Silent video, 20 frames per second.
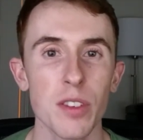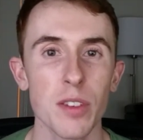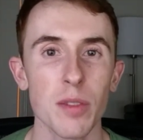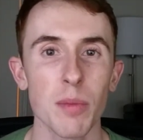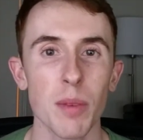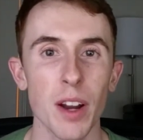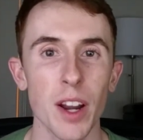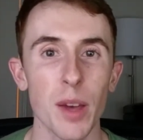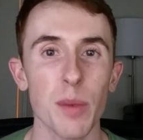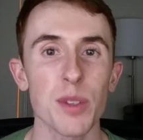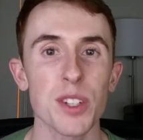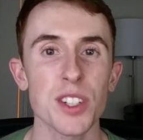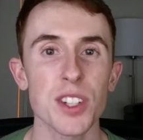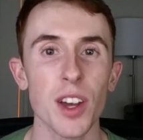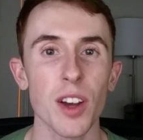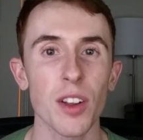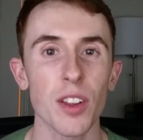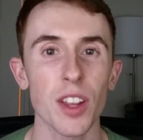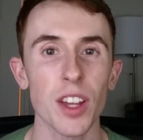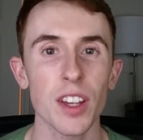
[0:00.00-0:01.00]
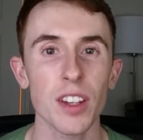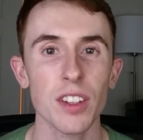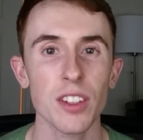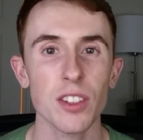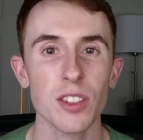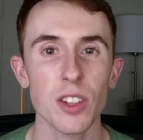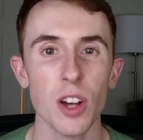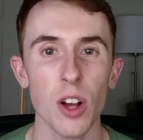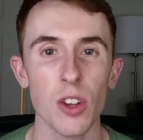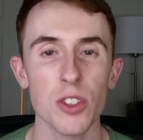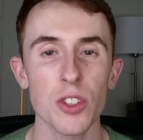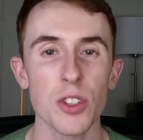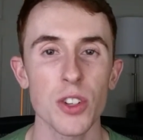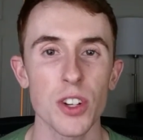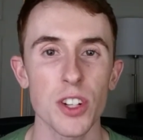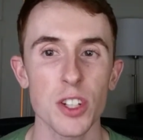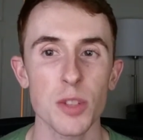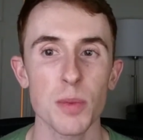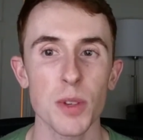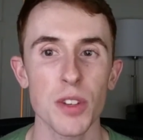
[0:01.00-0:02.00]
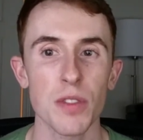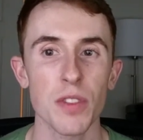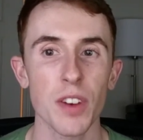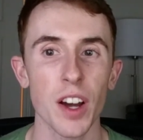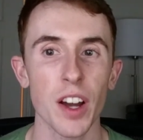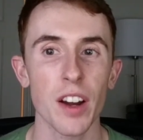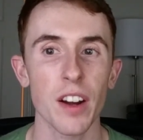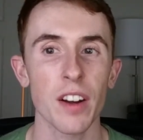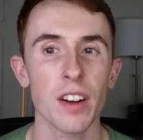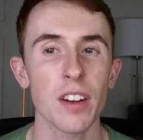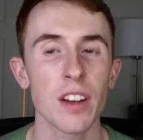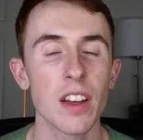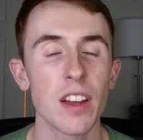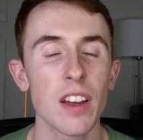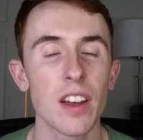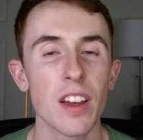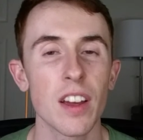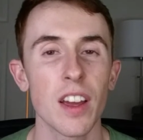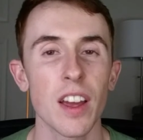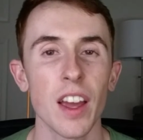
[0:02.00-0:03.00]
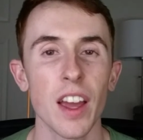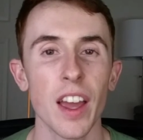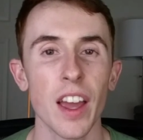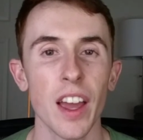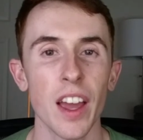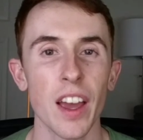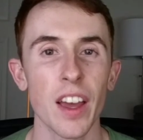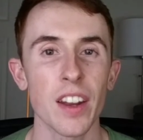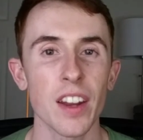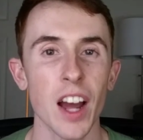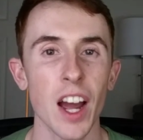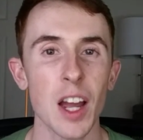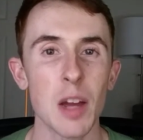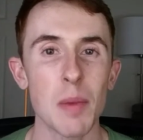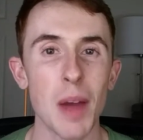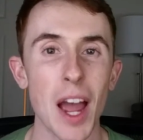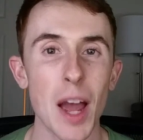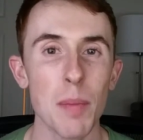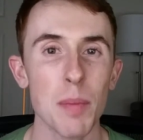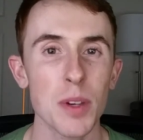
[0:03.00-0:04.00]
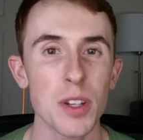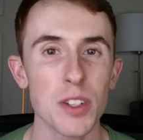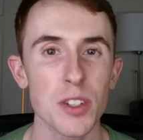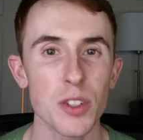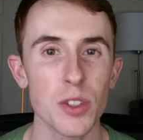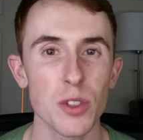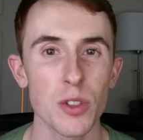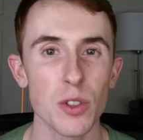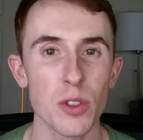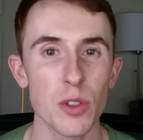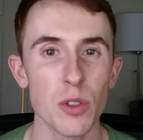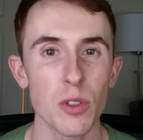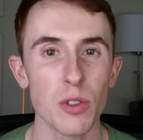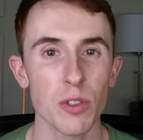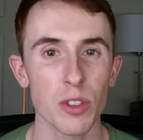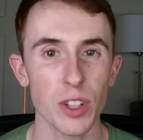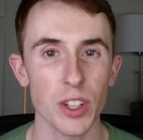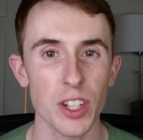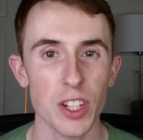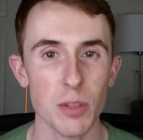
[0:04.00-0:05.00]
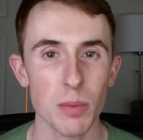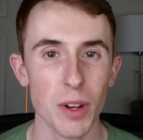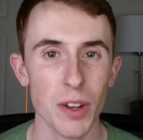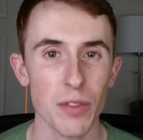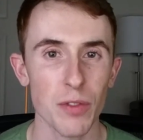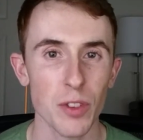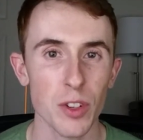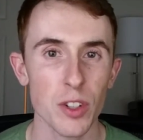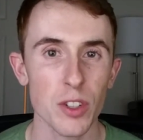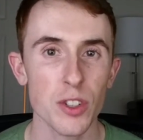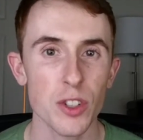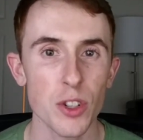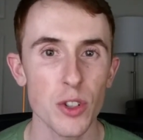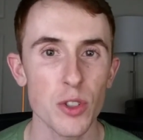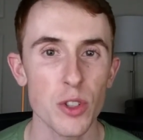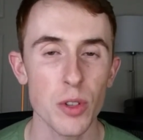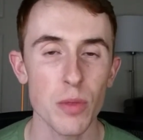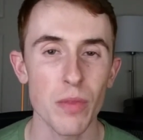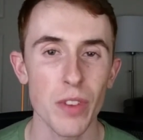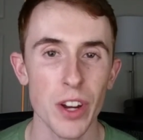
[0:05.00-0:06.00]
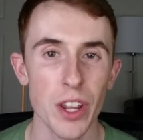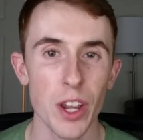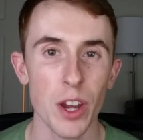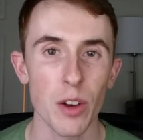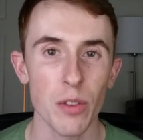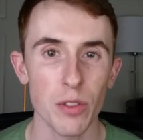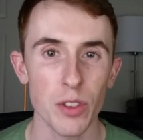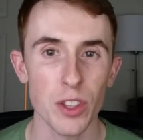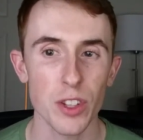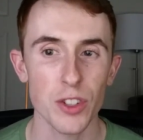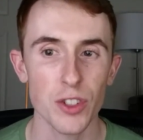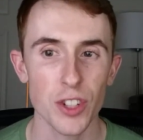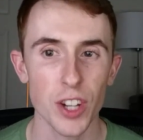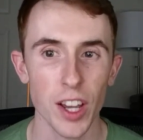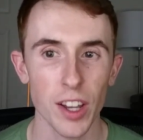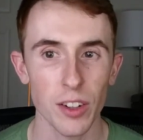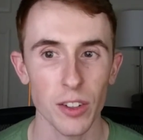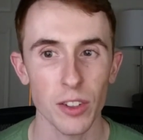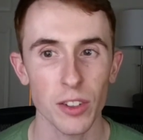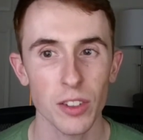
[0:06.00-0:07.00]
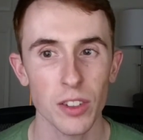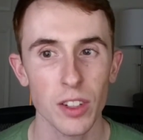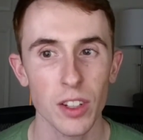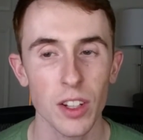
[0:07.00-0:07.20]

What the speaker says: My name is Dale Lakes, also known as Spitfyre, and I am happy to release my first YouTube video for this channel.